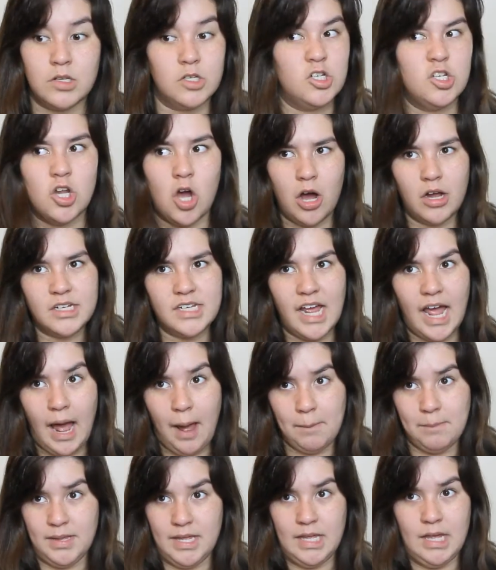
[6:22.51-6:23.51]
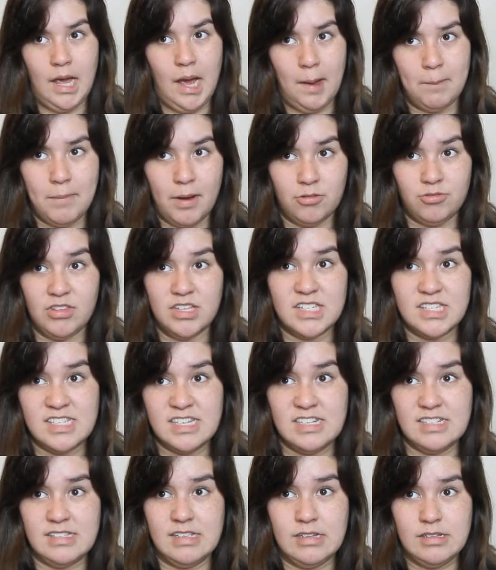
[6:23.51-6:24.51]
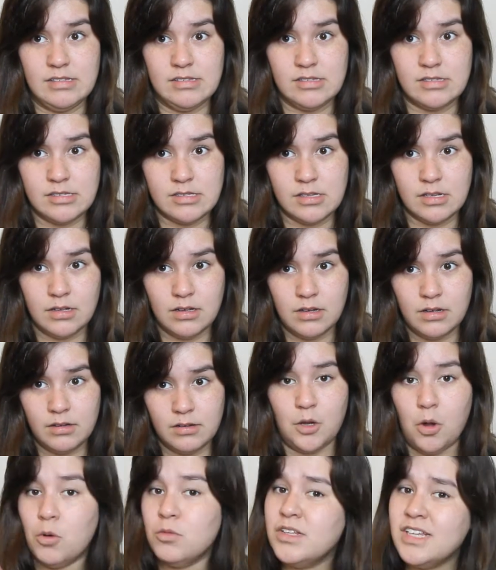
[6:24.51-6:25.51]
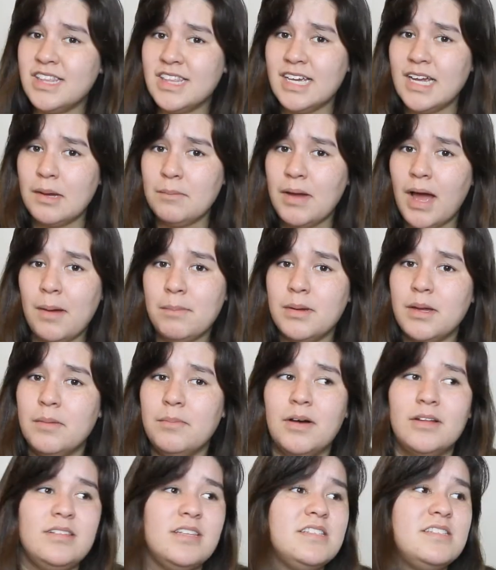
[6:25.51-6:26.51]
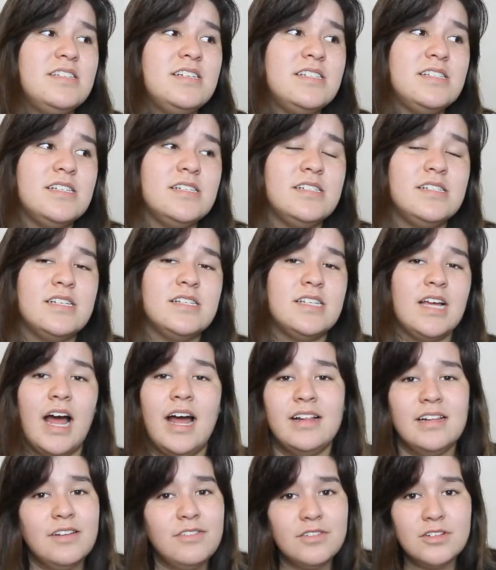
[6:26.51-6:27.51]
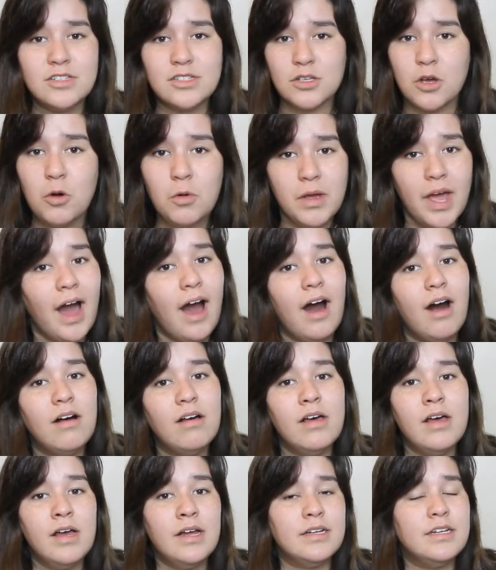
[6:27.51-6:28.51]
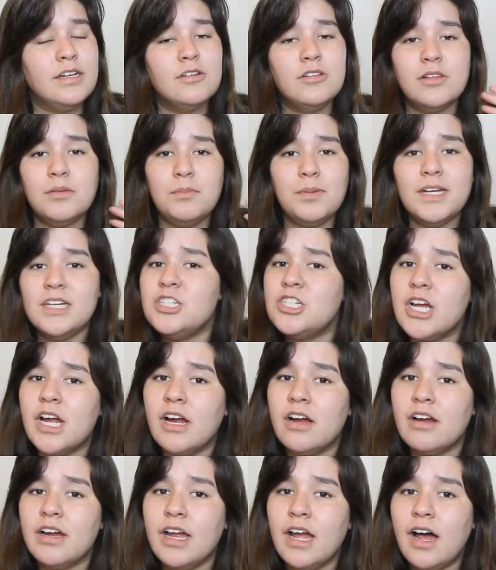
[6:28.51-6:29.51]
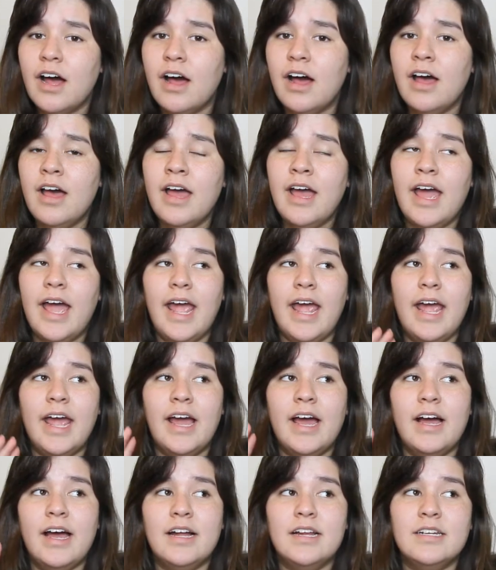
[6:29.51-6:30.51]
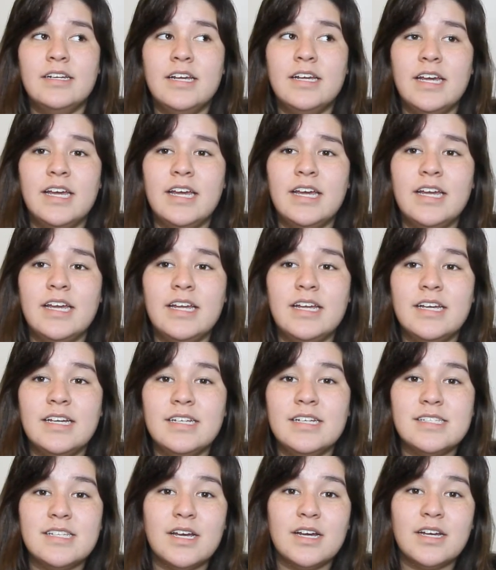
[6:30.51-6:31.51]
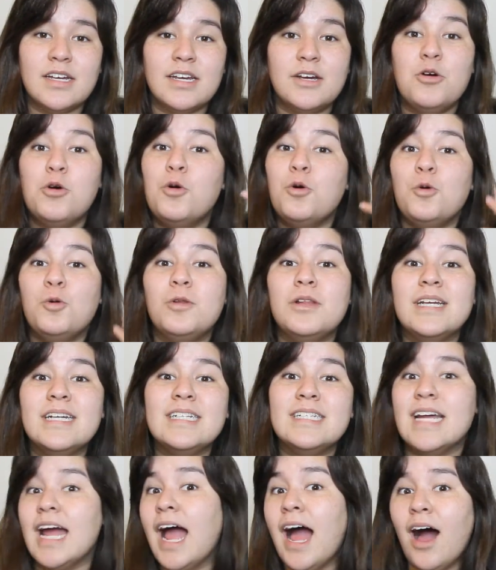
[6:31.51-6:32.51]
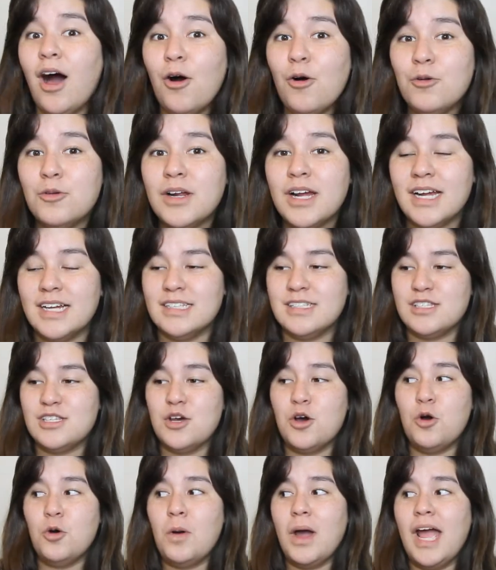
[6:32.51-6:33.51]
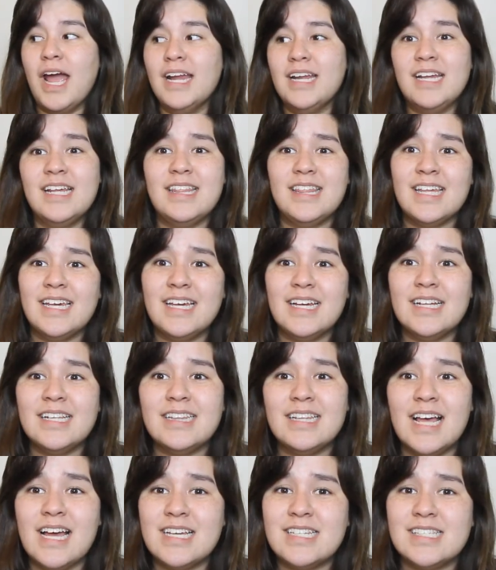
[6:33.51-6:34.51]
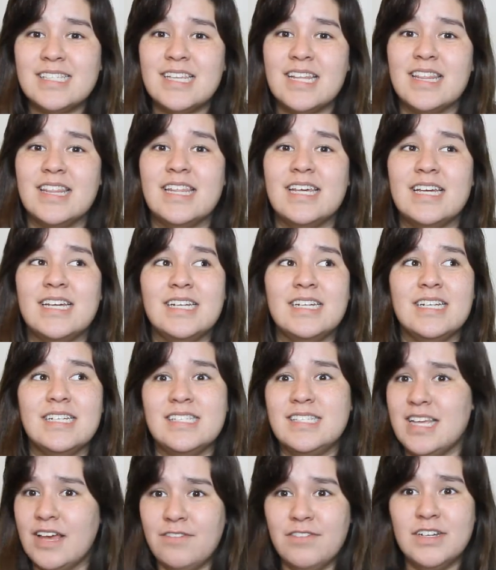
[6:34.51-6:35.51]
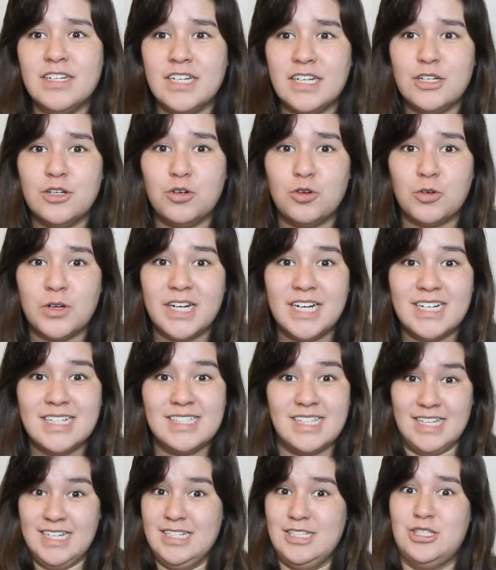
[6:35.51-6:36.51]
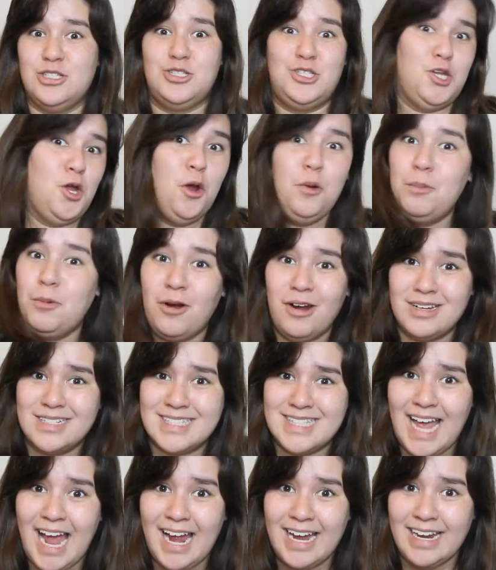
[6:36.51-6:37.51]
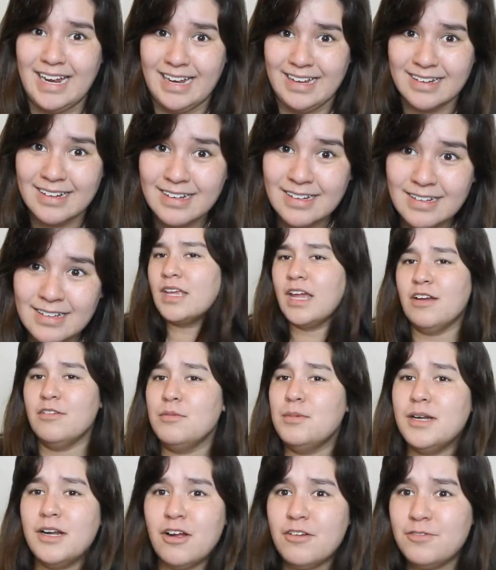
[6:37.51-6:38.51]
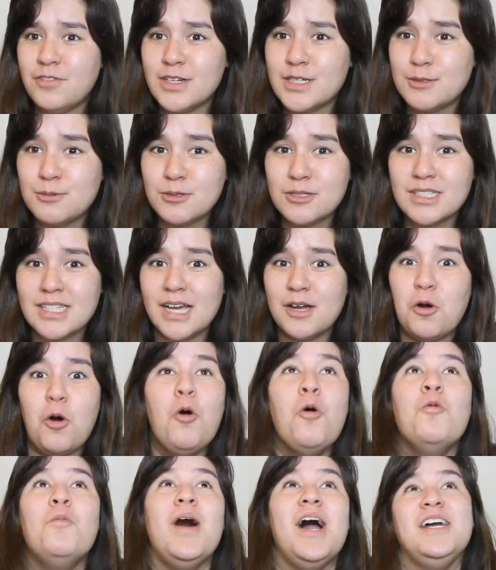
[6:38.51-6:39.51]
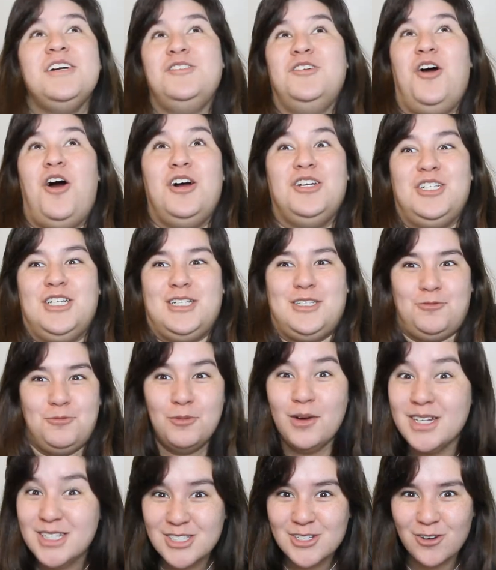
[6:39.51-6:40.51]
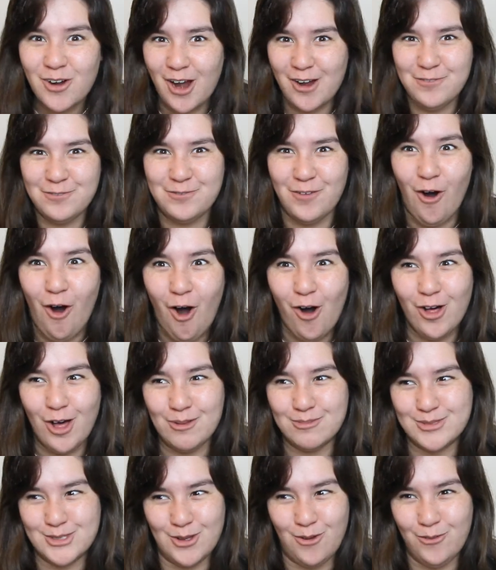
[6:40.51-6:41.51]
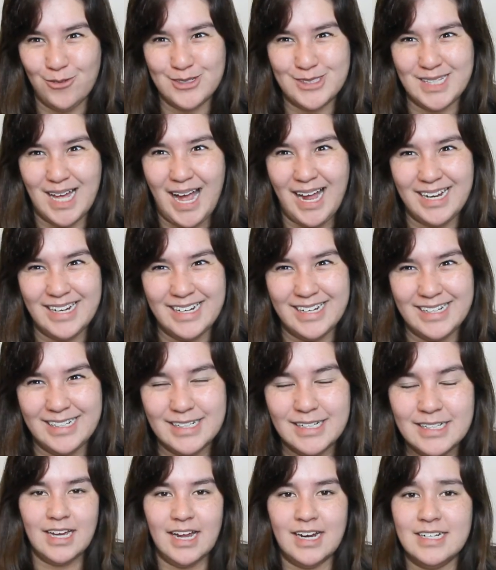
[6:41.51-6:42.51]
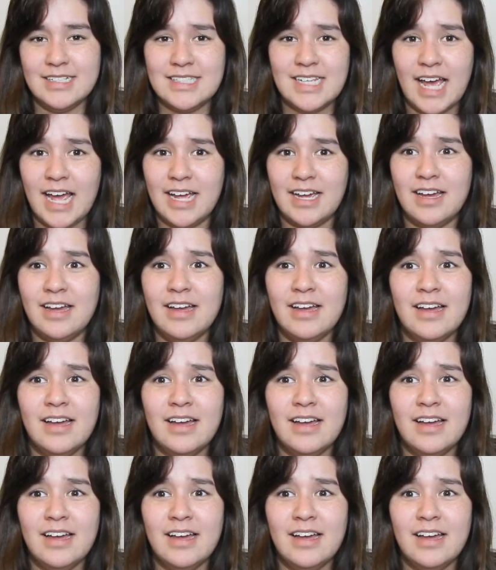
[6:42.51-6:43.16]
Not happy about the seasons. The only thing I'm happy about the seasons is I live in SoCal near the beach area and it is cooling down. And so anything less than 70 degrees is super exciting. Everybody on Facebook is like, oh my gosh, it's winter and fall. I'm so excited. And it's like,